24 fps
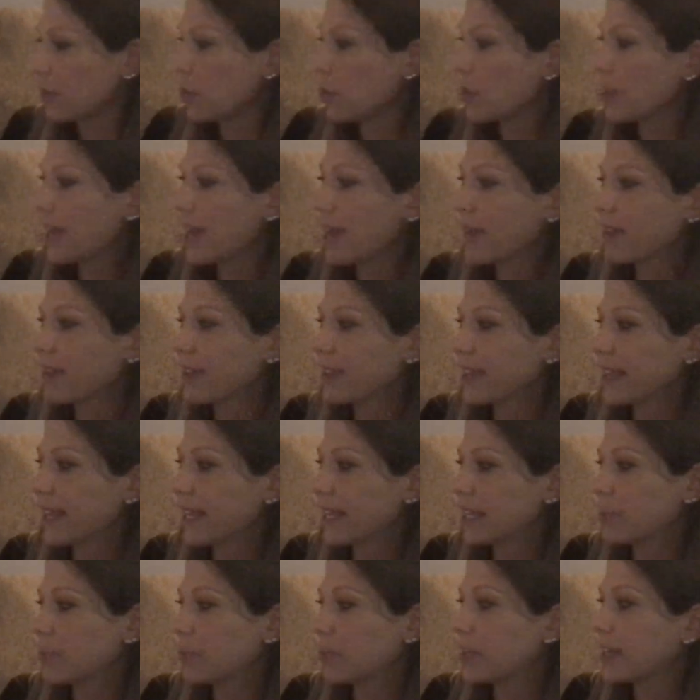when everything
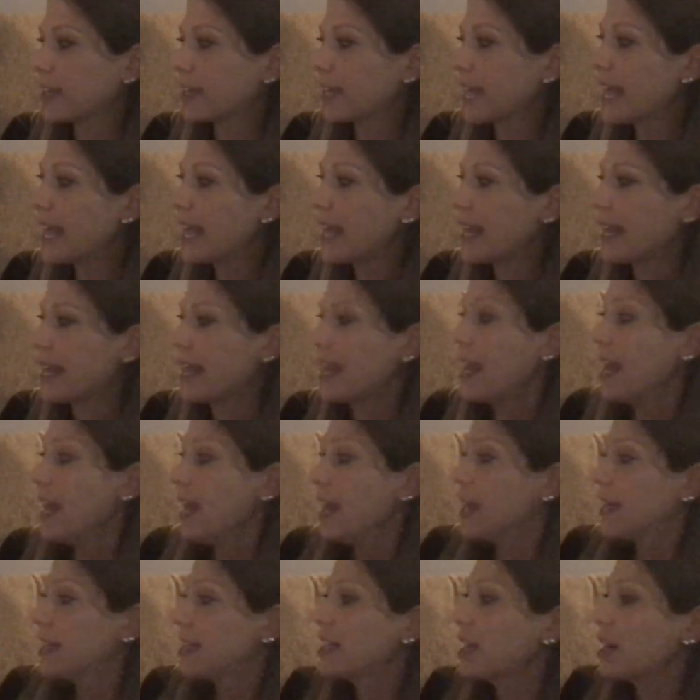is plugged in.
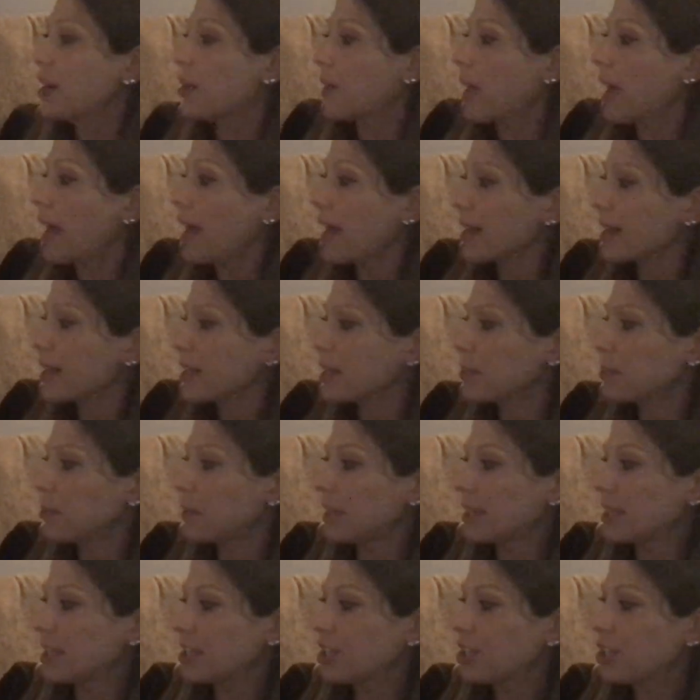So x
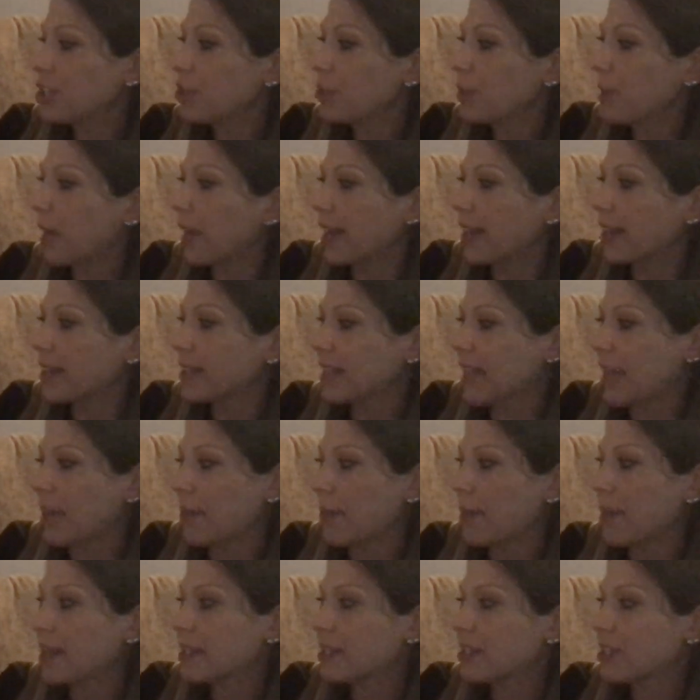plus 2x, that
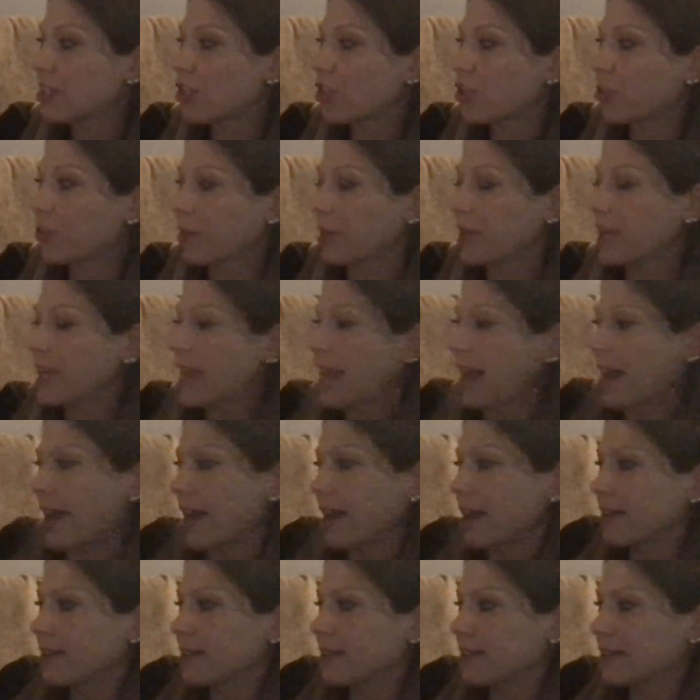makes
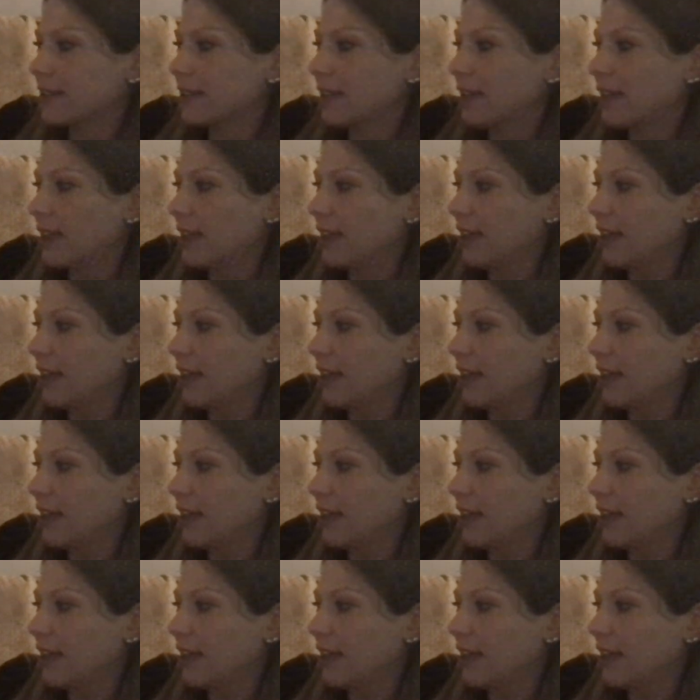3x.